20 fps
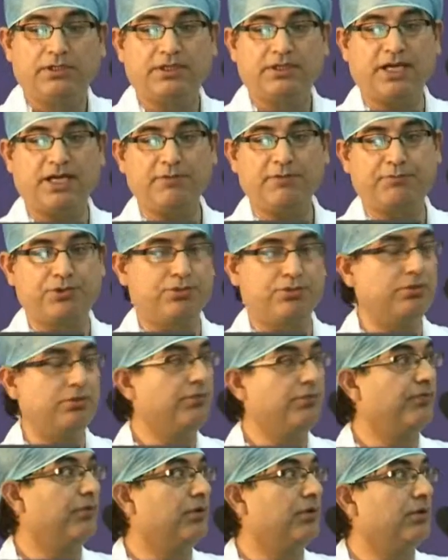type
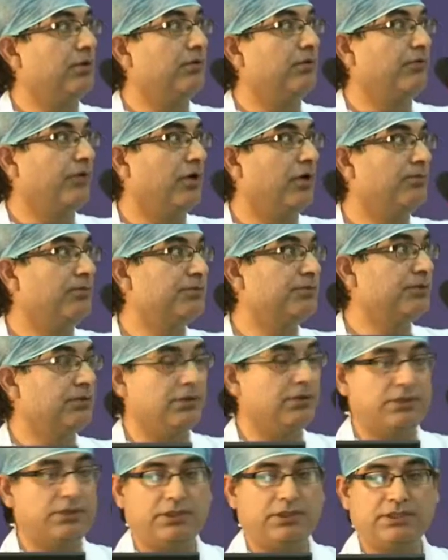2 from
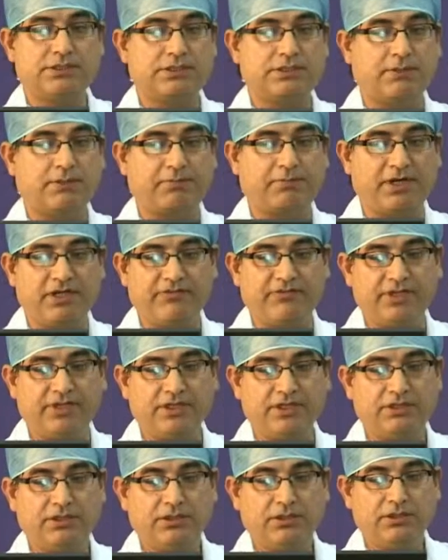
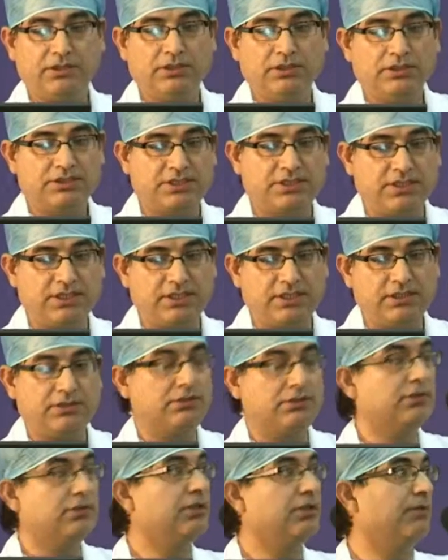subclavian
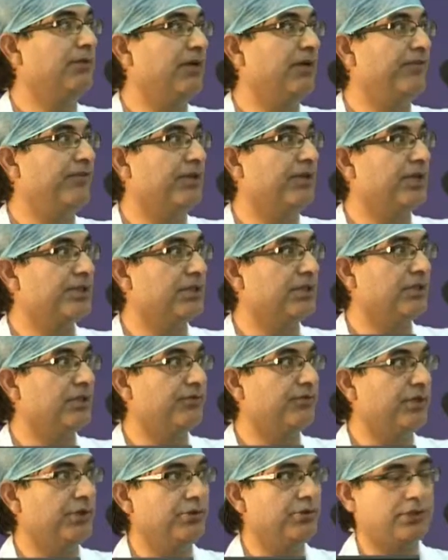till the bifurcation
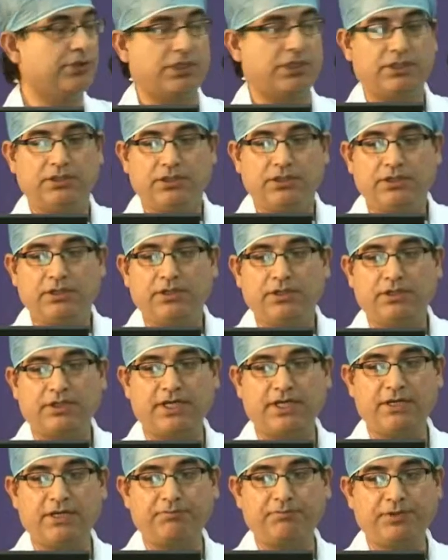of the aorta,
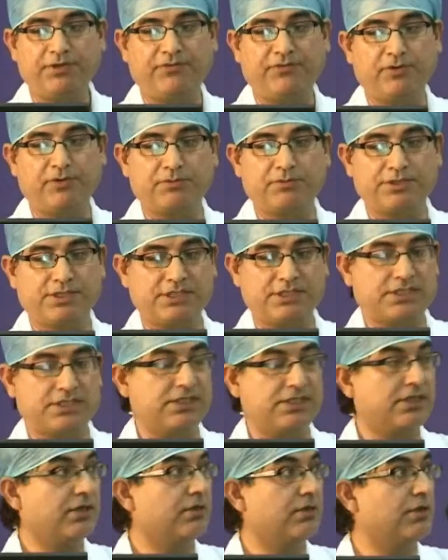type 3 from the 6th
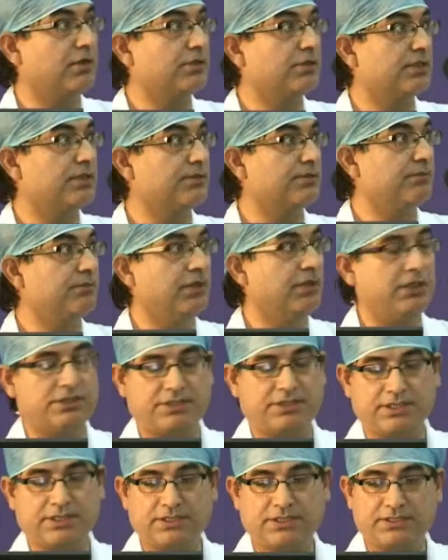intercostal
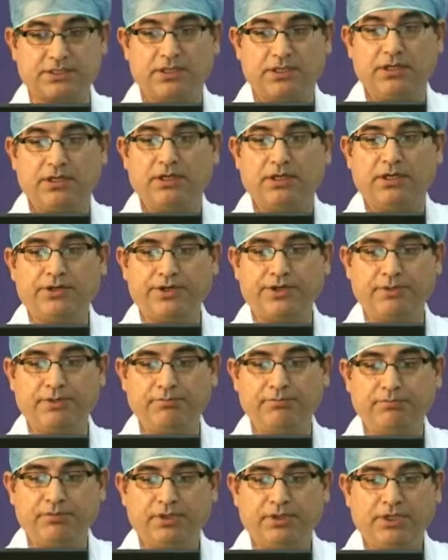6th
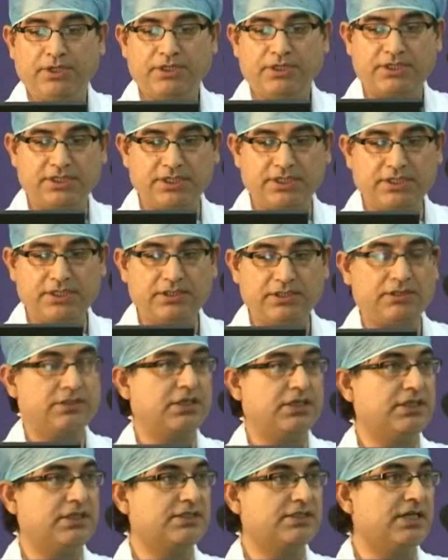rib till
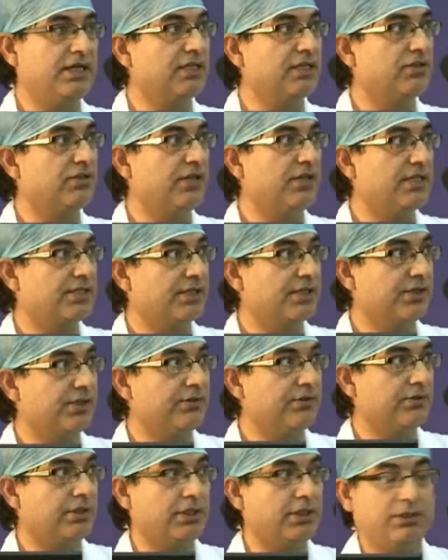the descending thoracic
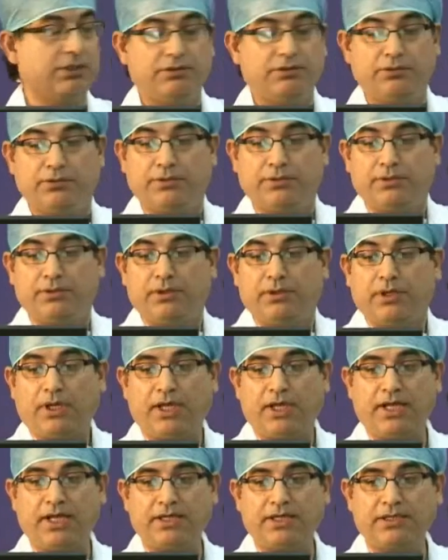aorta,
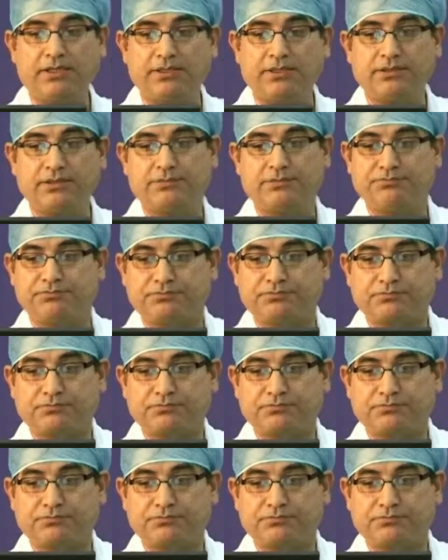and